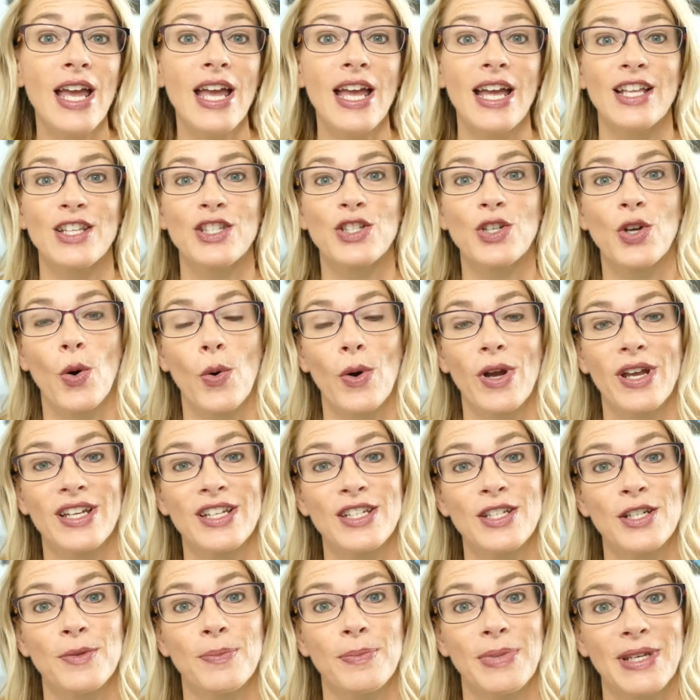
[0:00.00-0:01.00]
It's going
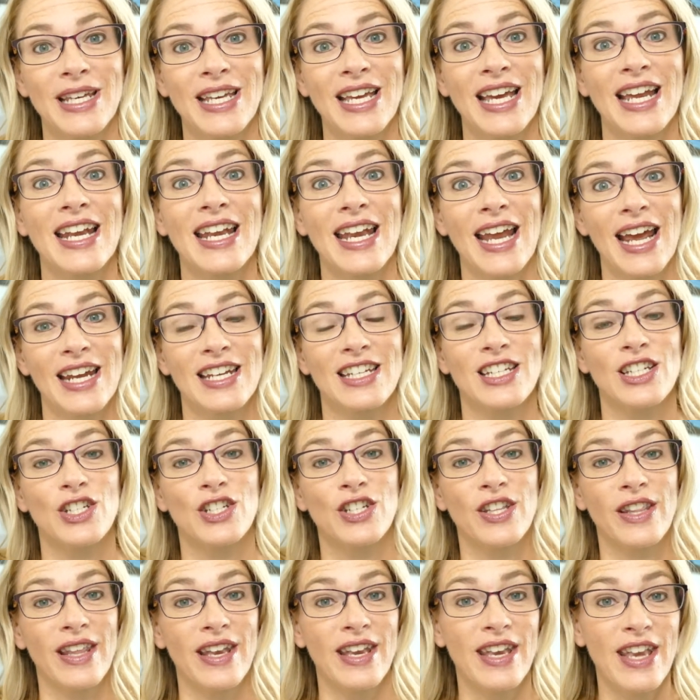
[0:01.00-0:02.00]
to be connected
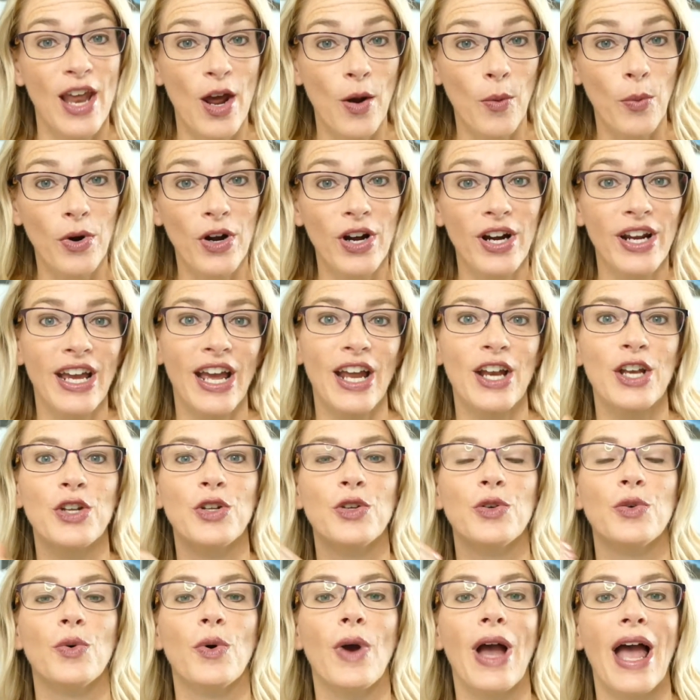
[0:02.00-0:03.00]
to the network, and
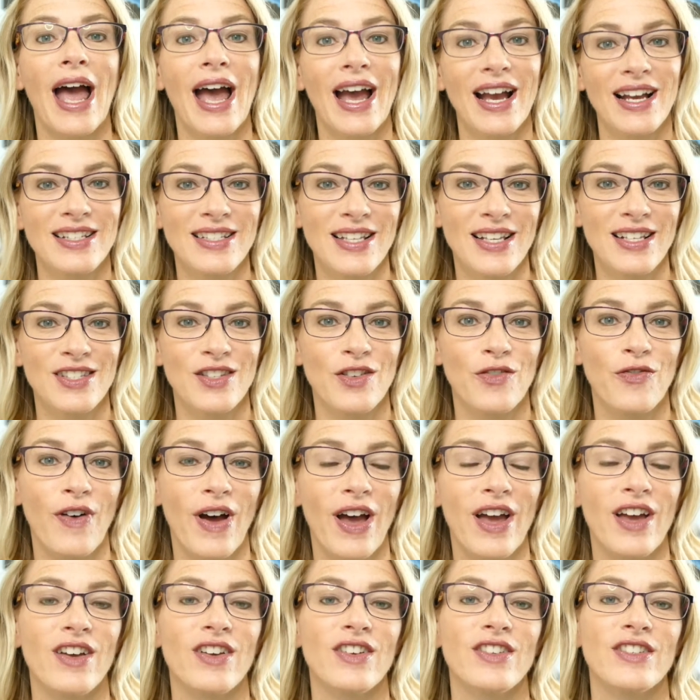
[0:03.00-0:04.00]
you access the
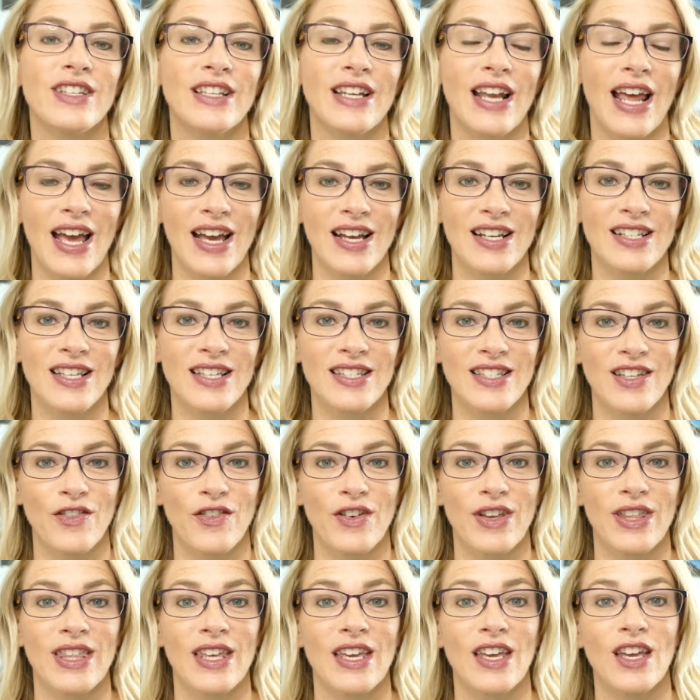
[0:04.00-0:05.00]
files and access
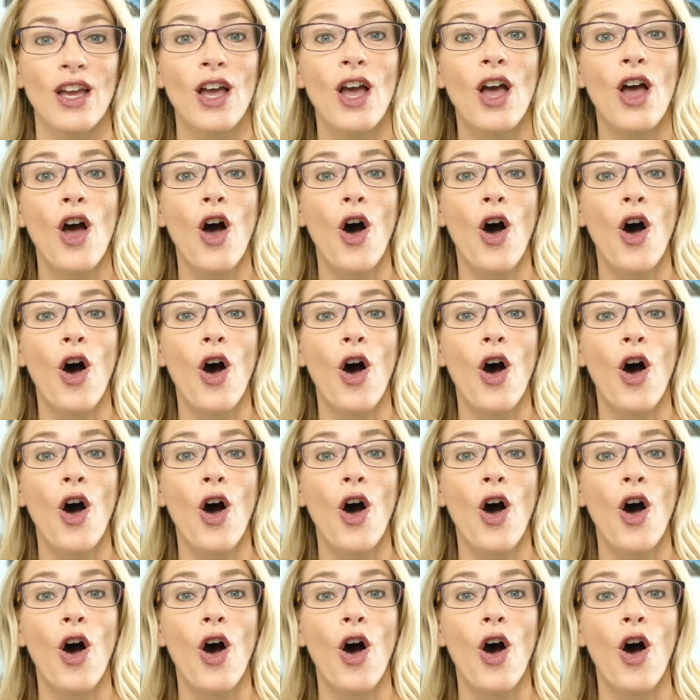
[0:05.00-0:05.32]
everything